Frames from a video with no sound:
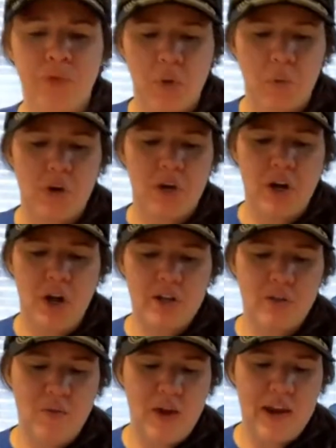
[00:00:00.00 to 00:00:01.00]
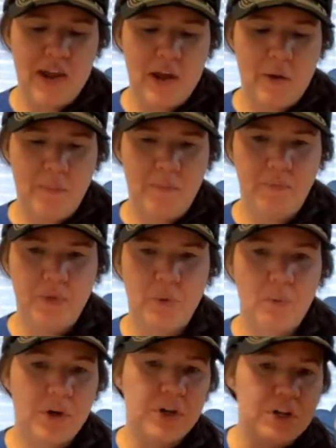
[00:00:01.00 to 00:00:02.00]
We're going to knock the red out.
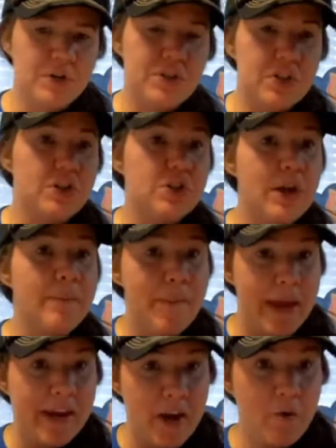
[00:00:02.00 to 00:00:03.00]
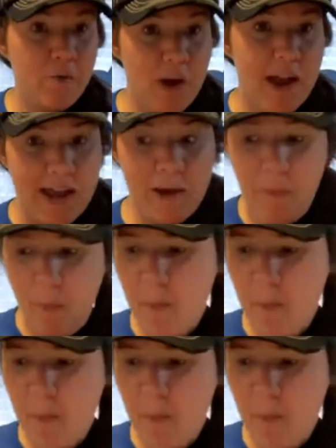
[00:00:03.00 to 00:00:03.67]
We're going to use tomato red.